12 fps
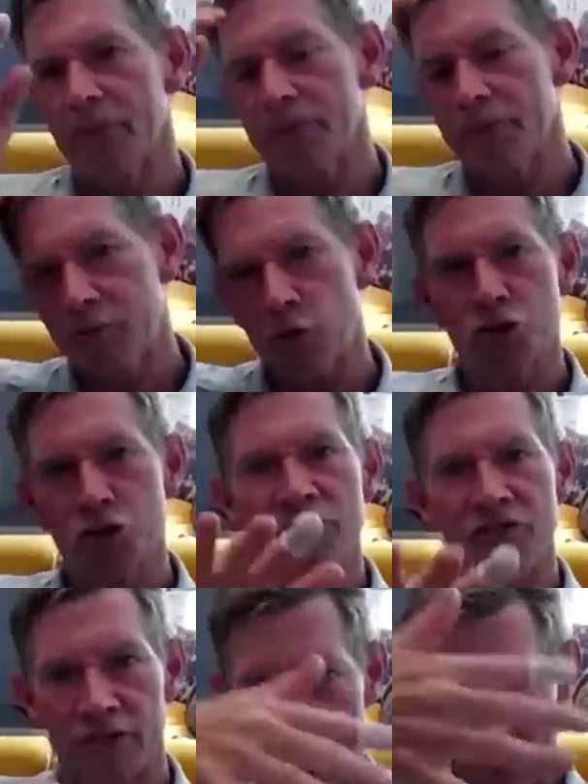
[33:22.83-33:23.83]
love to do the
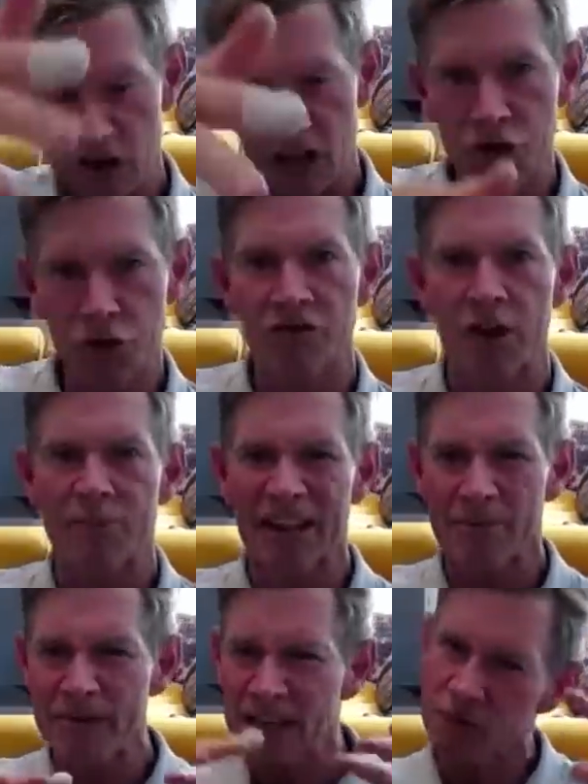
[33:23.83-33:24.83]
five, but
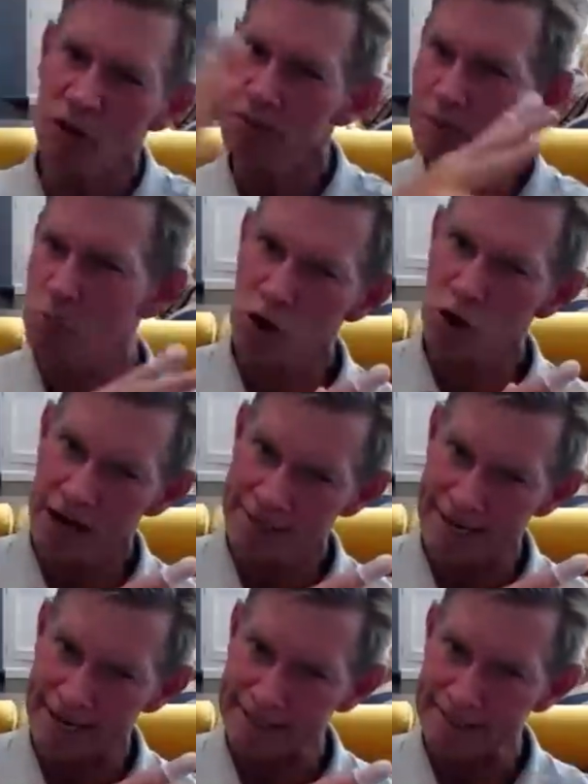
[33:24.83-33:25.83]
let me give you a little bit more
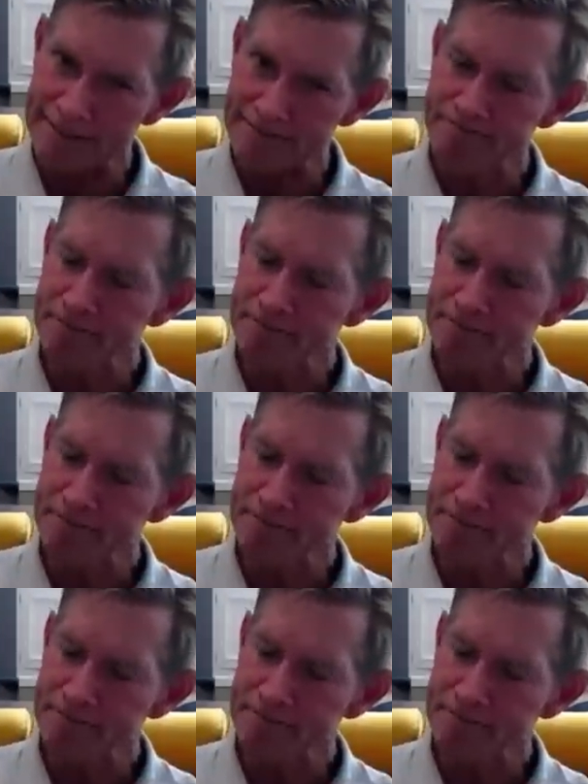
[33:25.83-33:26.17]
context.